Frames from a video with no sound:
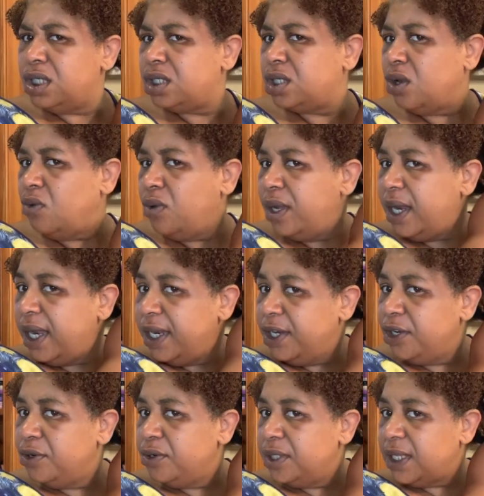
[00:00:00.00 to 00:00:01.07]
So what I
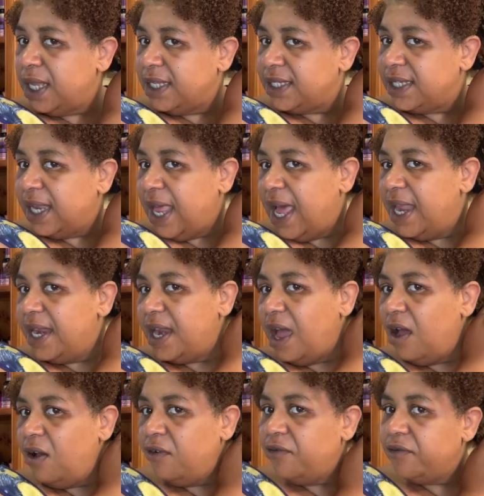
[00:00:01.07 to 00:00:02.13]
do is I slide it
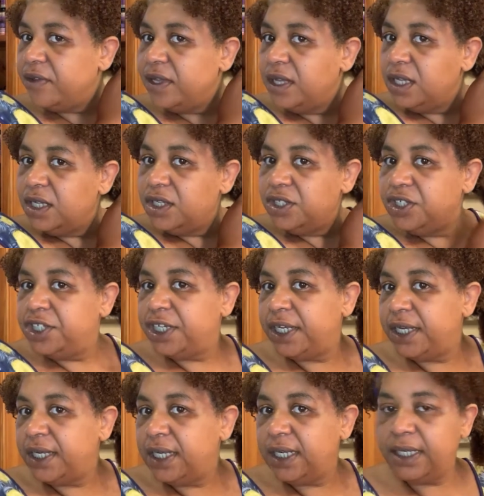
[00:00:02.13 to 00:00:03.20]
off
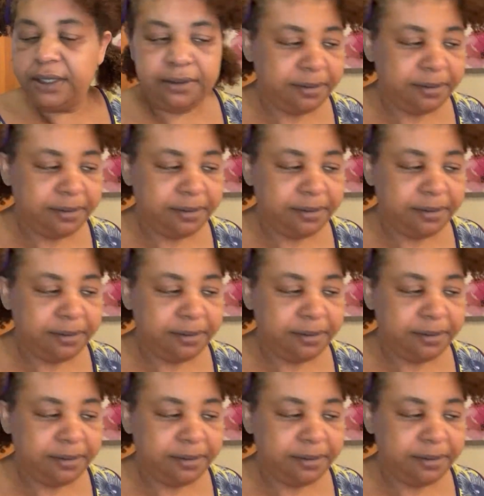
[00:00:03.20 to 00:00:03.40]
gently.